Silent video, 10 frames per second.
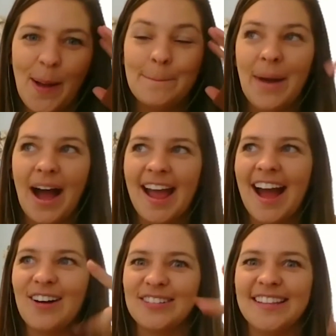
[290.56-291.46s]
buy a
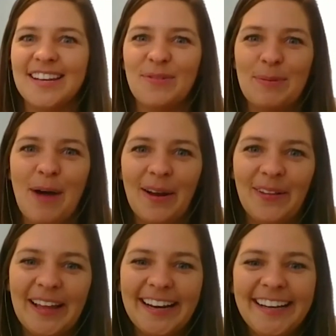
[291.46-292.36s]
house and then you
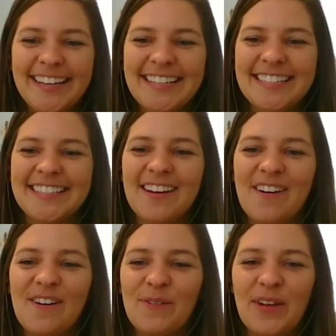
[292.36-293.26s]
remodel it.
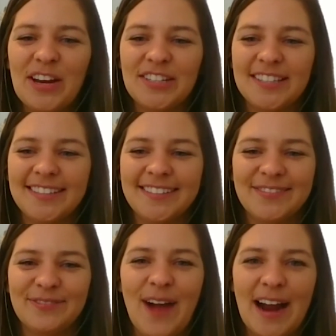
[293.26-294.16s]
So we just
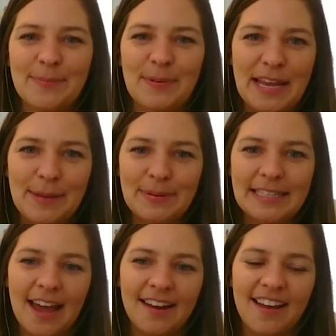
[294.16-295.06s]
racked up a heap of
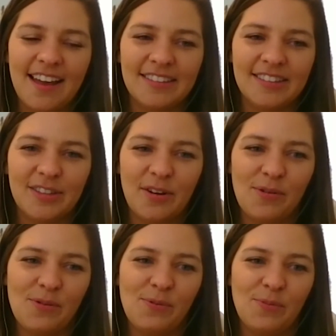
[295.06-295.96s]
debt. And
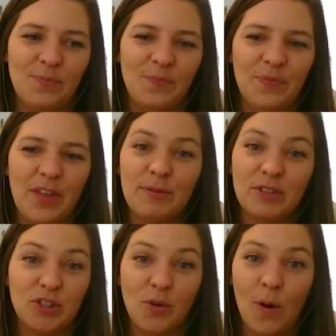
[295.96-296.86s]
so it
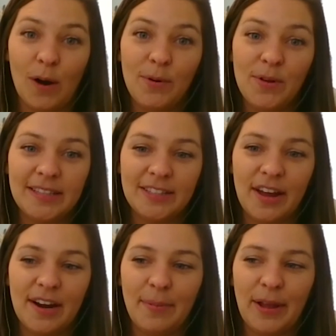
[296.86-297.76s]
was just horrible. And so I
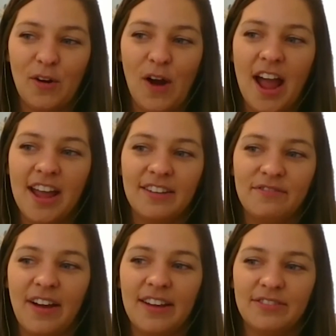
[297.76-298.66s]
ended up crying
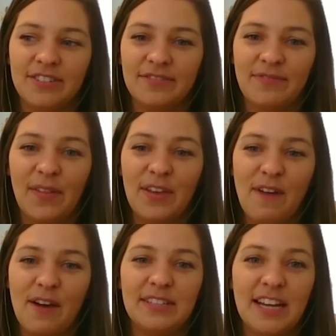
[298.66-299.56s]
and finally
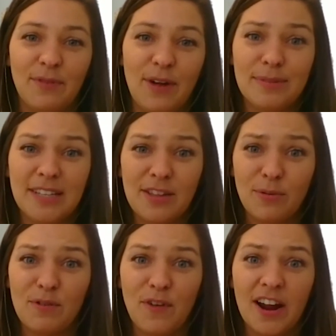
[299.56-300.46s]
found Dave Ramsey
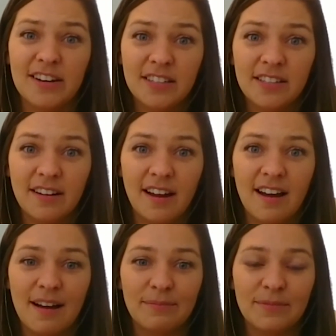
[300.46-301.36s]
through a friend.
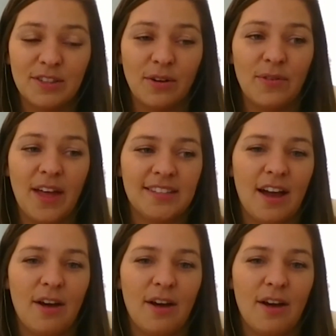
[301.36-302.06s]
So that's how